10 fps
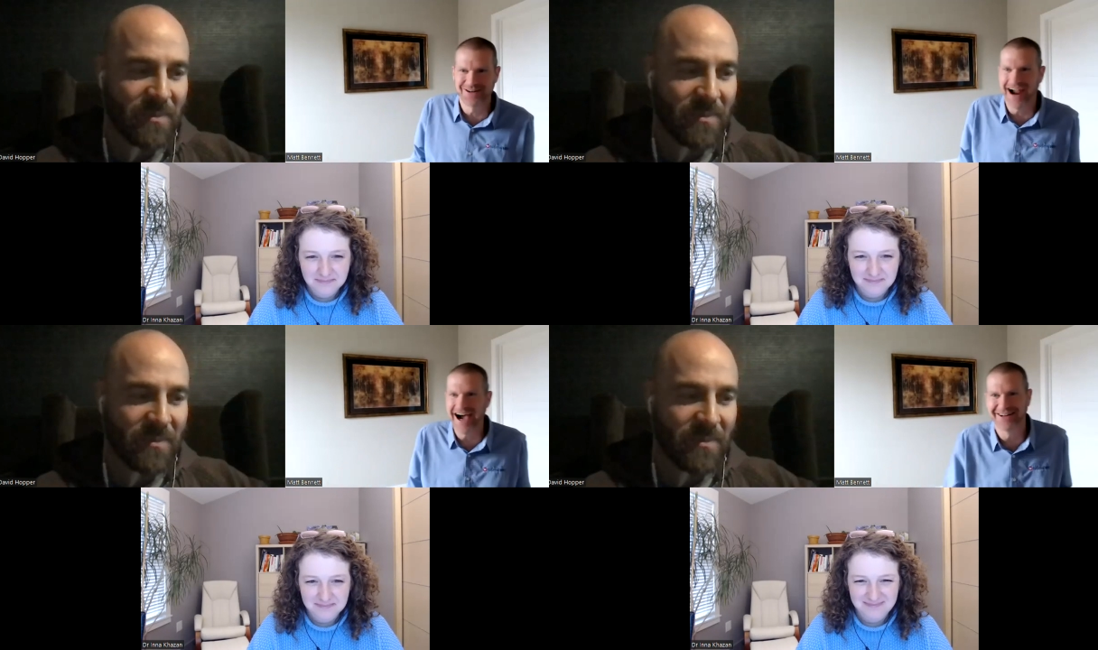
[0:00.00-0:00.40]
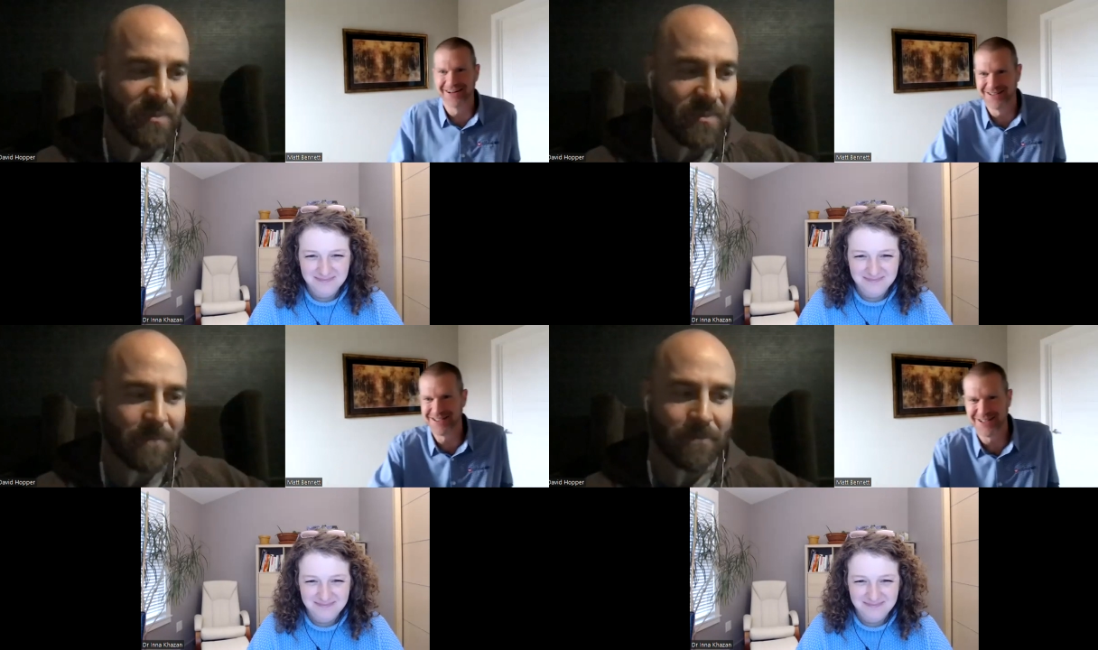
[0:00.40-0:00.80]

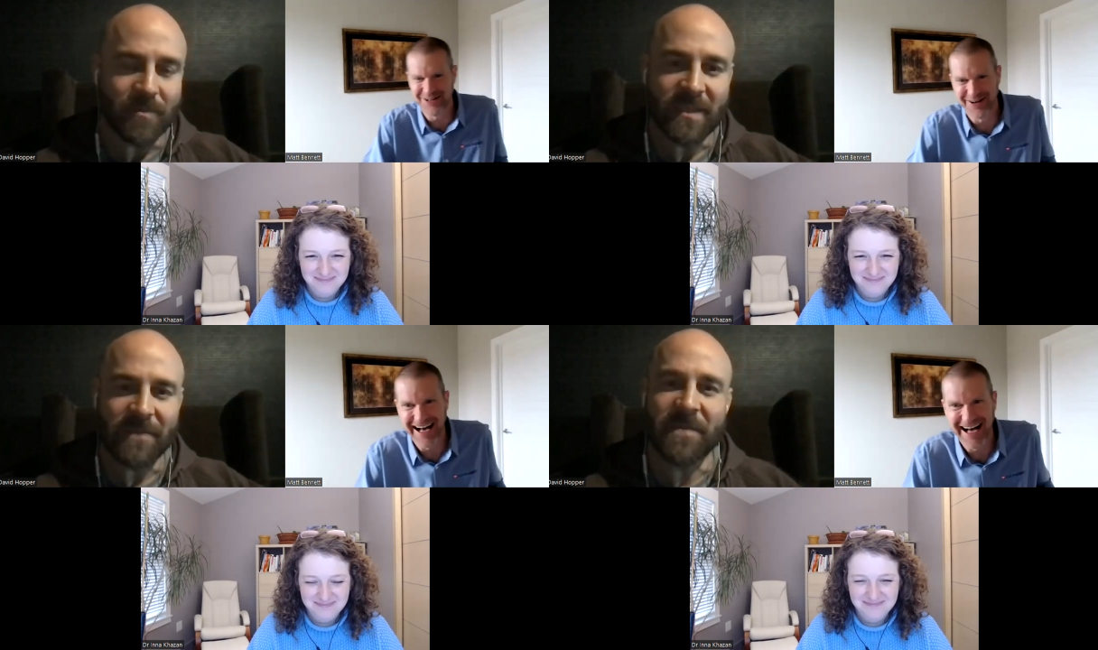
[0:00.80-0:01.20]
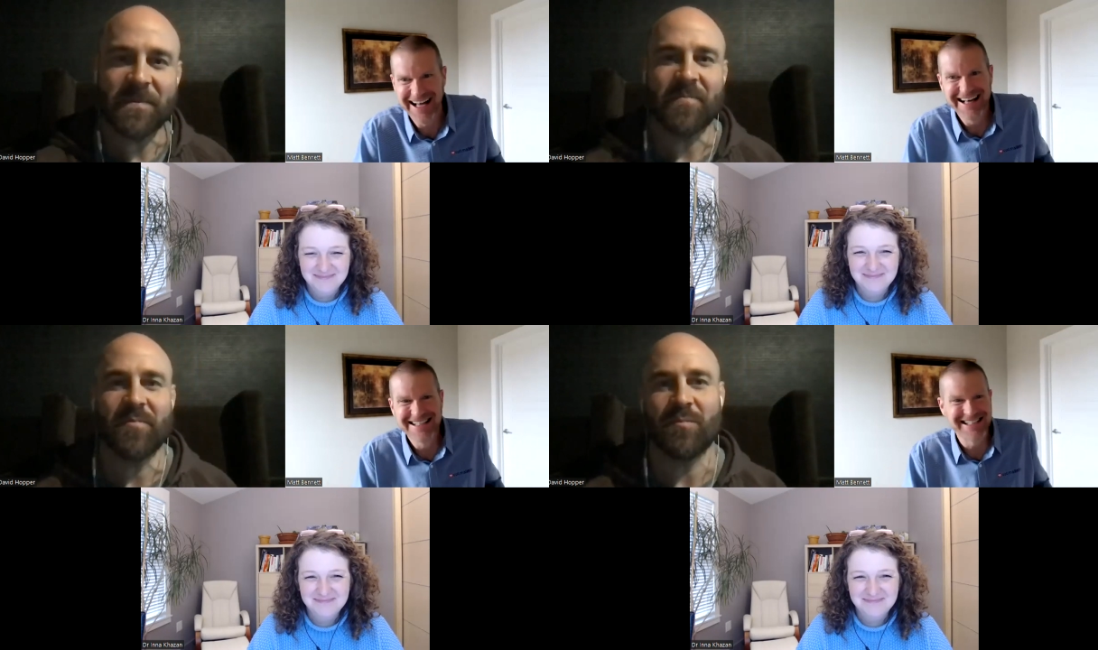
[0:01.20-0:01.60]
Speaker 1: growlers to
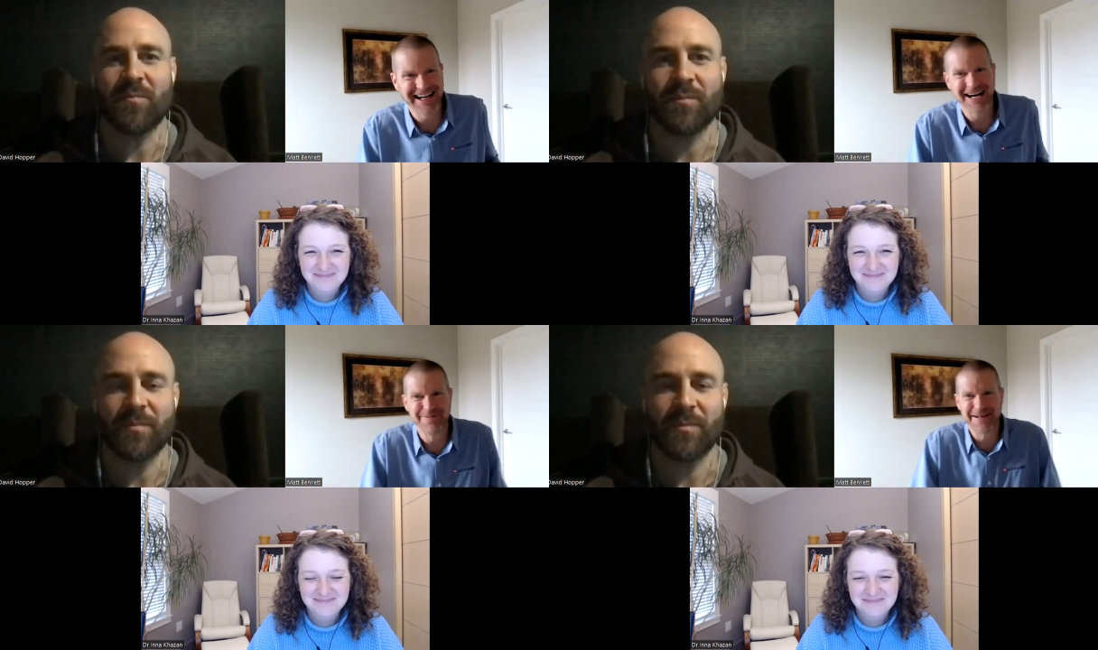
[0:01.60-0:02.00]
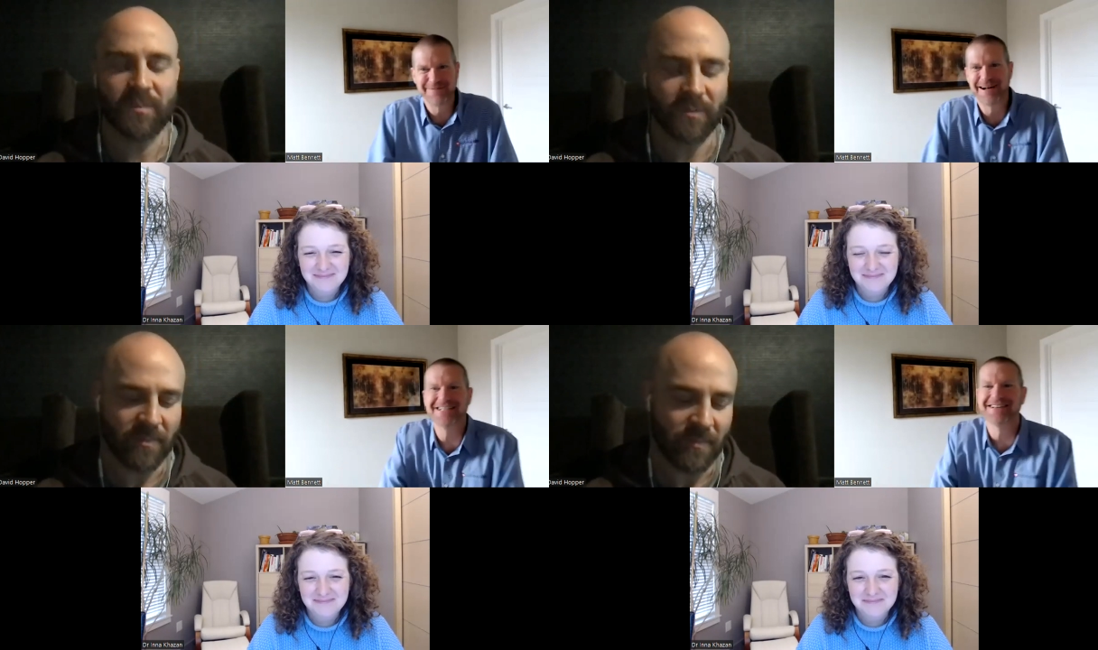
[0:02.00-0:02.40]
suck up
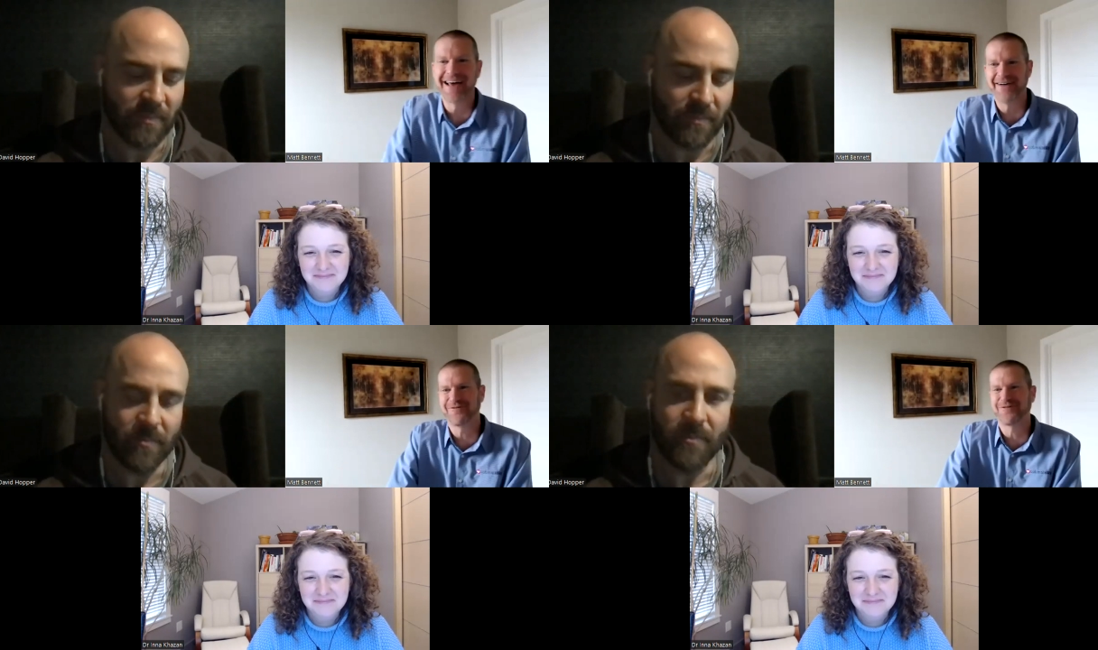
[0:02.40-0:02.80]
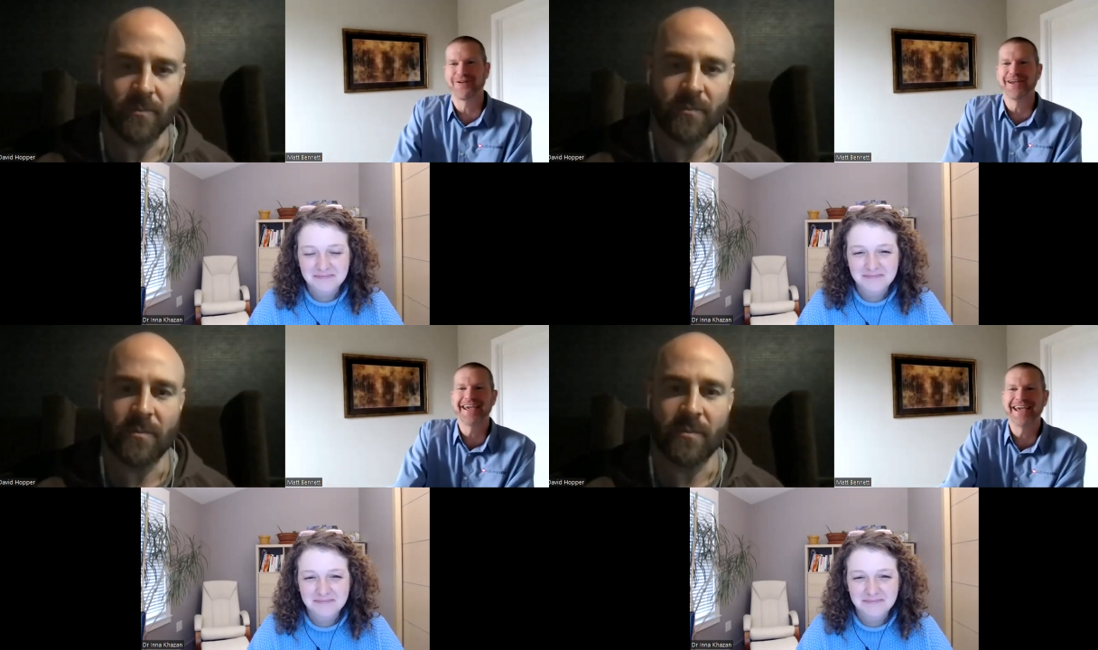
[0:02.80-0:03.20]
as much of that
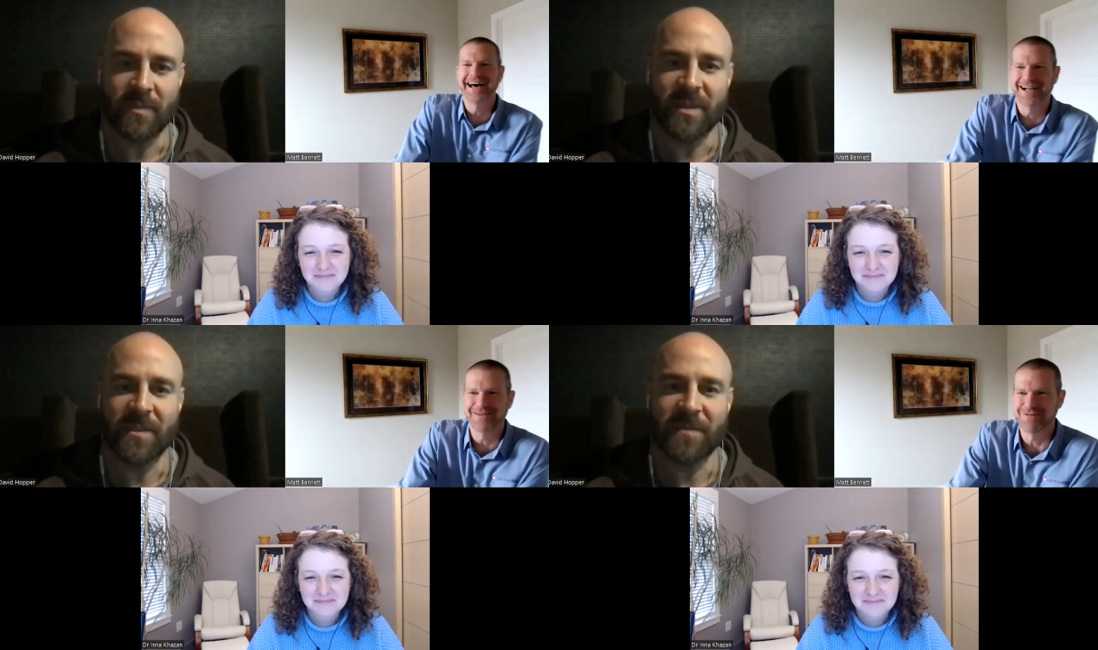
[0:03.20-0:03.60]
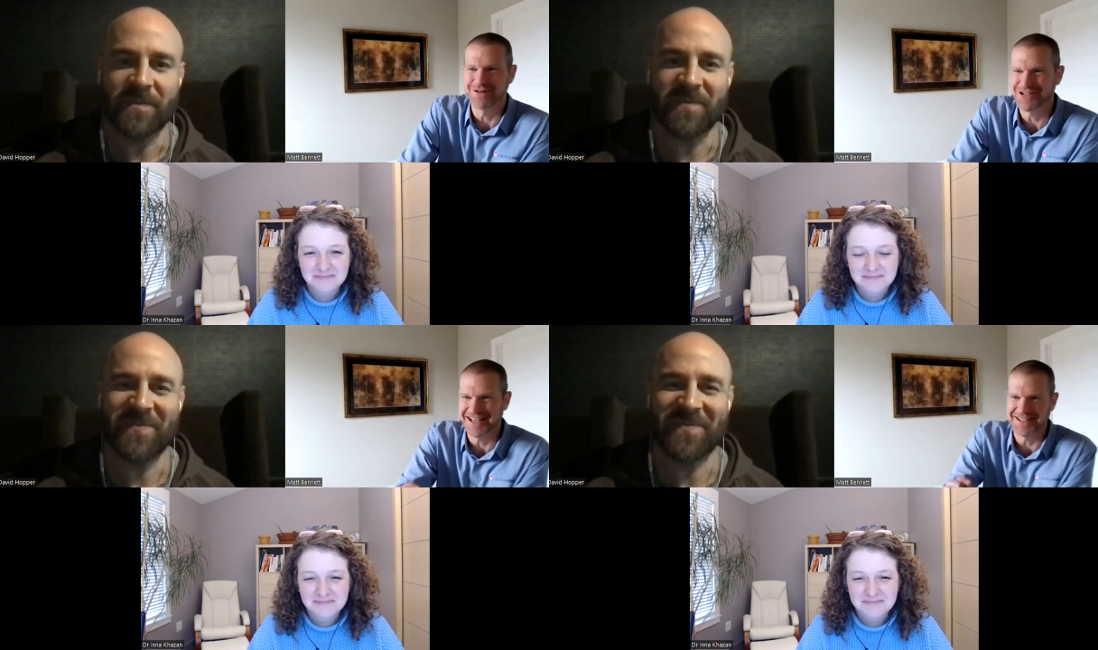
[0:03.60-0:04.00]
free
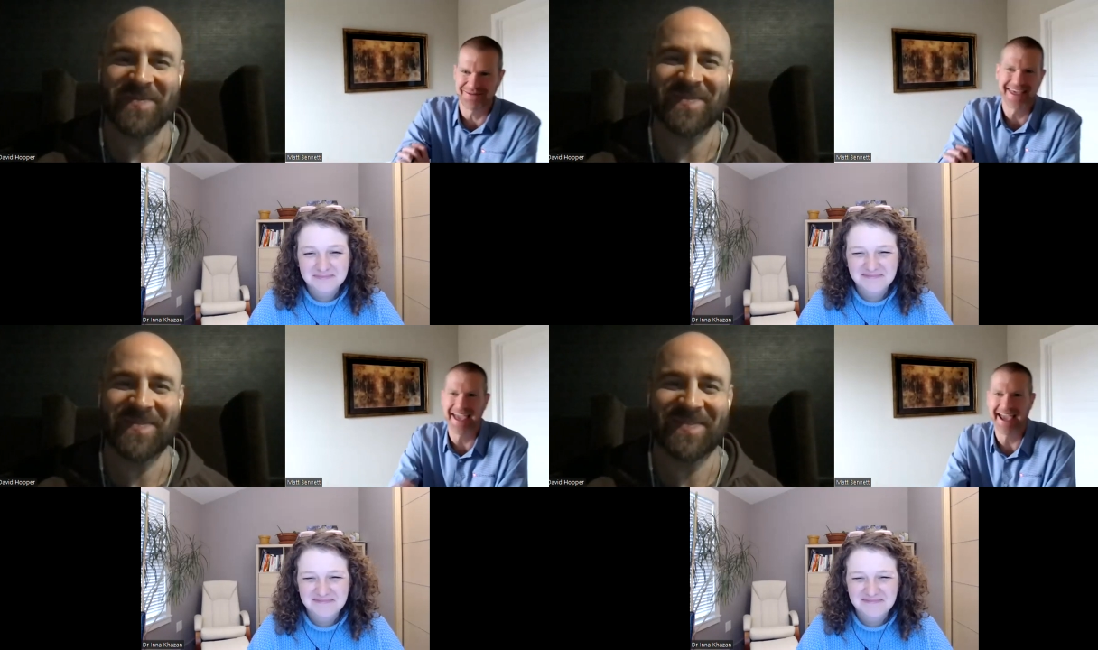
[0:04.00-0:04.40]
kombucha as